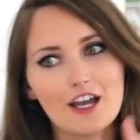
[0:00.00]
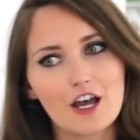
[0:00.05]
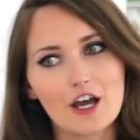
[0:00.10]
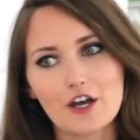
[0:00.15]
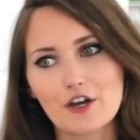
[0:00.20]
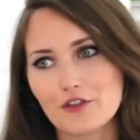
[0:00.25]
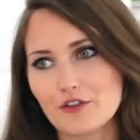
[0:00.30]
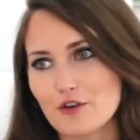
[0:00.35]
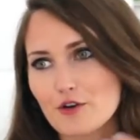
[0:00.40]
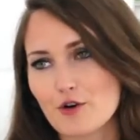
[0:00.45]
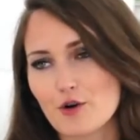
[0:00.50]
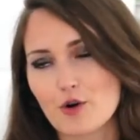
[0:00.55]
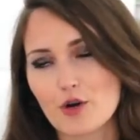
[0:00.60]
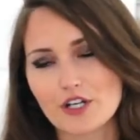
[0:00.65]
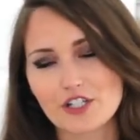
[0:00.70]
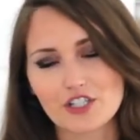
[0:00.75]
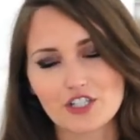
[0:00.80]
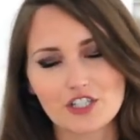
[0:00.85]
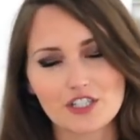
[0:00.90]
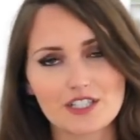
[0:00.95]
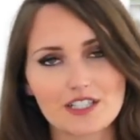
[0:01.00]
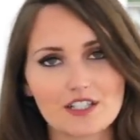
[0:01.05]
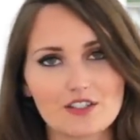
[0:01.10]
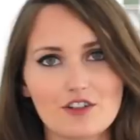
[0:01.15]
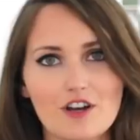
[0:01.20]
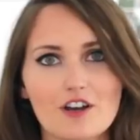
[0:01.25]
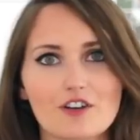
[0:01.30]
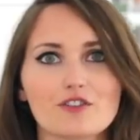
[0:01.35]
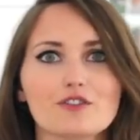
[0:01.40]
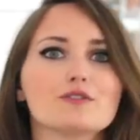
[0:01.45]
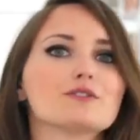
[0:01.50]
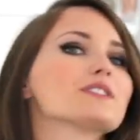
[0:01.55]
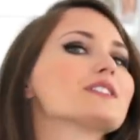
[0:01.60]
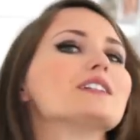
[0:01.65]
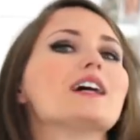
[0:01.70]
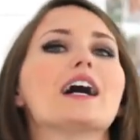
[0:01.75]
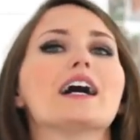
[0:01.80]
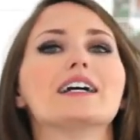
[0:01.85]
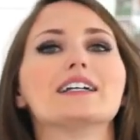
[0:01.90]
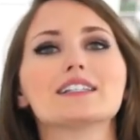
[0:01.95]
other questions along those
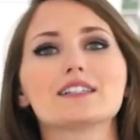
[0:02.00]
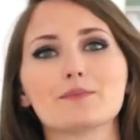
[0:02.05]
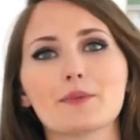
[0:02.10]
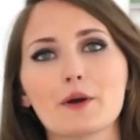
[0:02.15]
lines